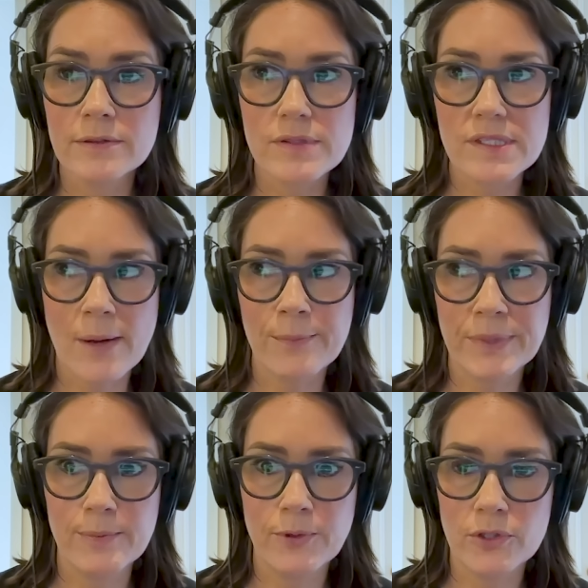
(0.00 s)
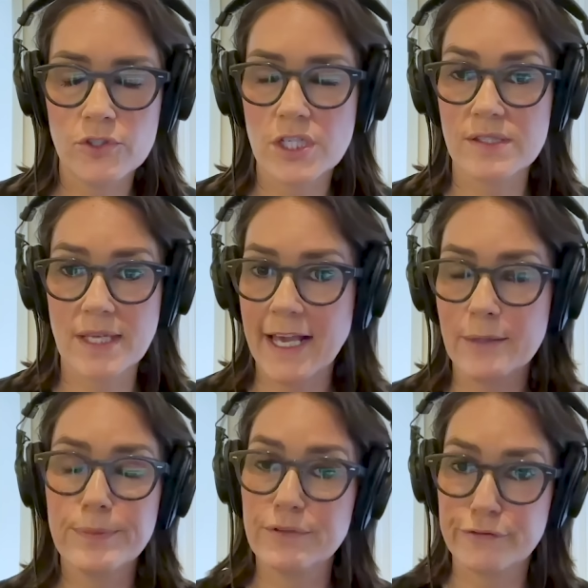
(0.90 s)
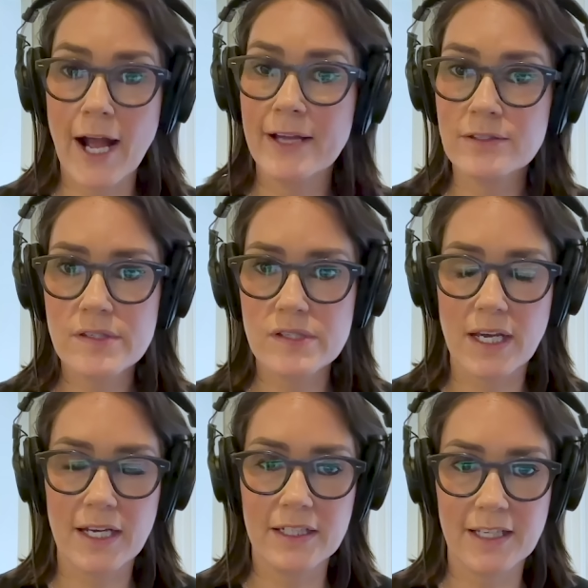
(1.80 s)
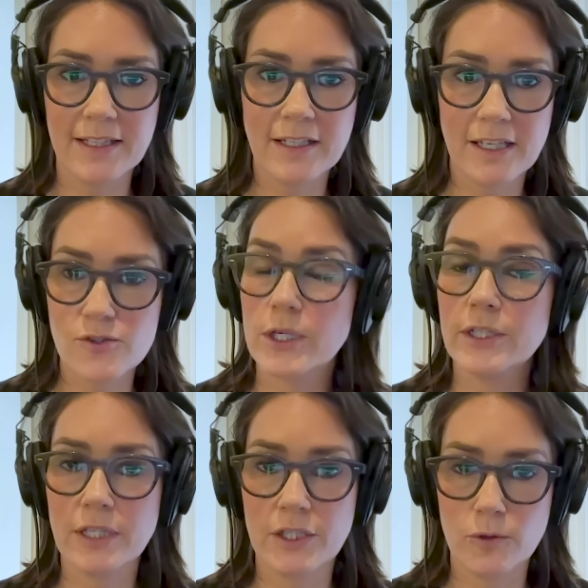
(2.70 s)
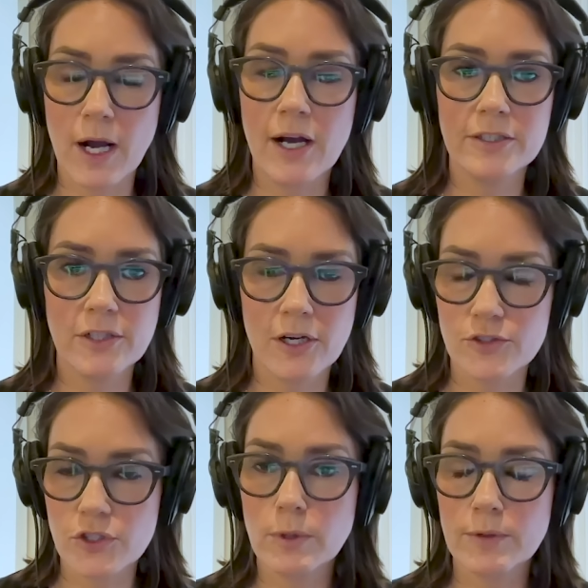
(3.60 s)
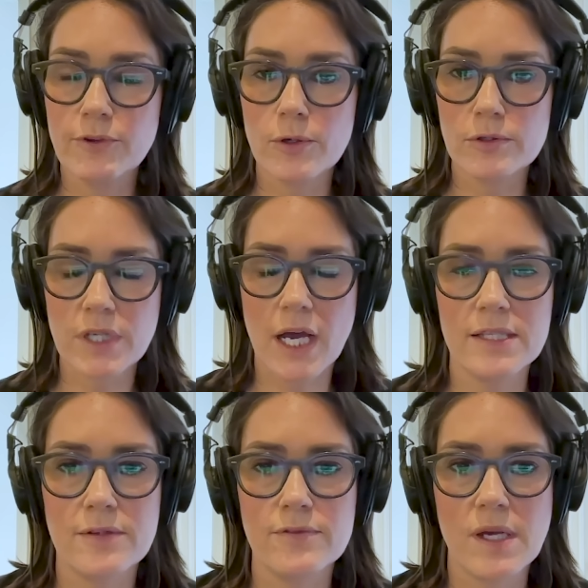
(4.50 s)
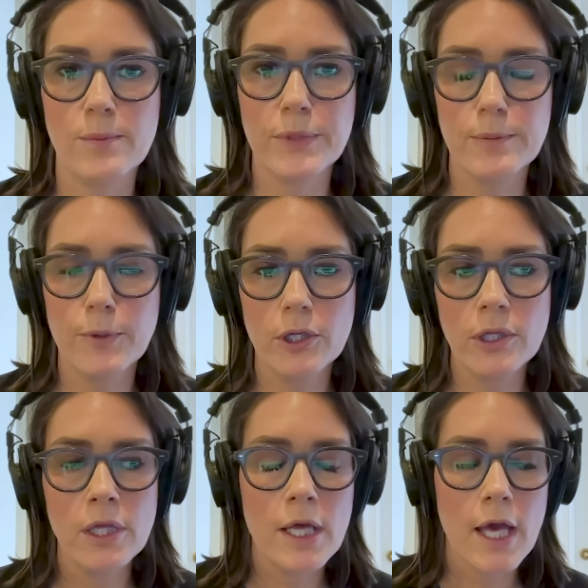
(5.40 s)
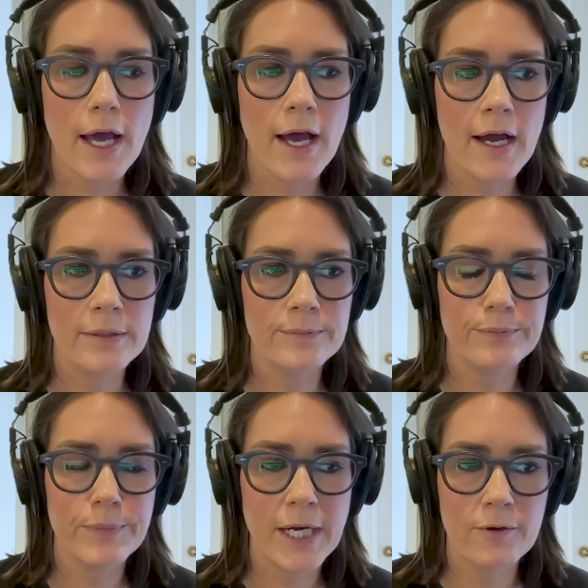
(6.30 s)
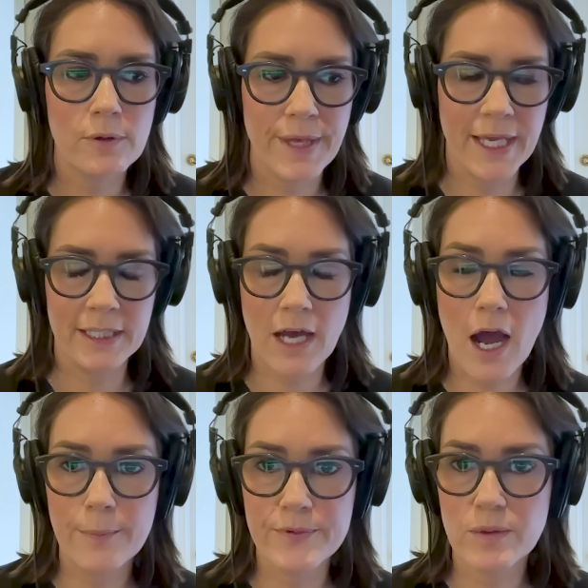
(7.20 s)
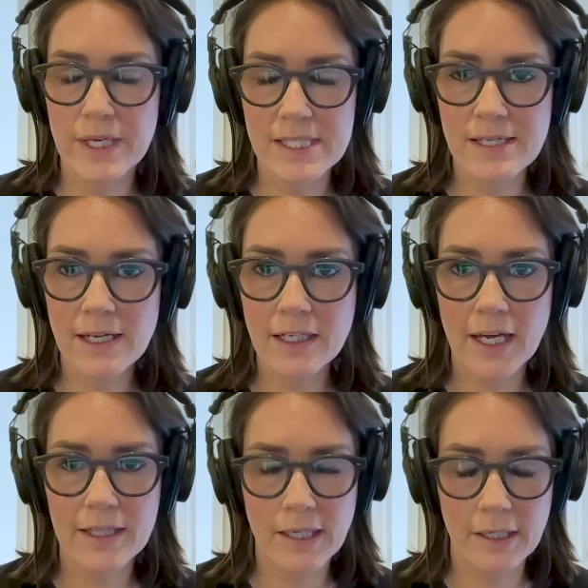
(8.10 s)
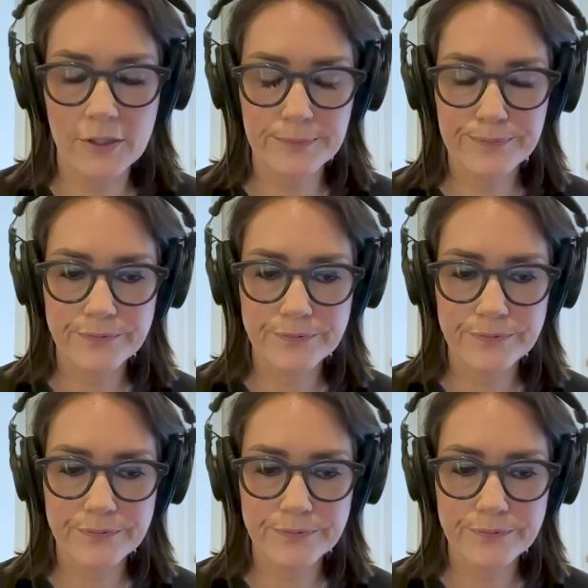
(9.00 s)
some people just can't be friends, and I think Israel and Iran are two of those kinds of some people. But I remain optimistic. I think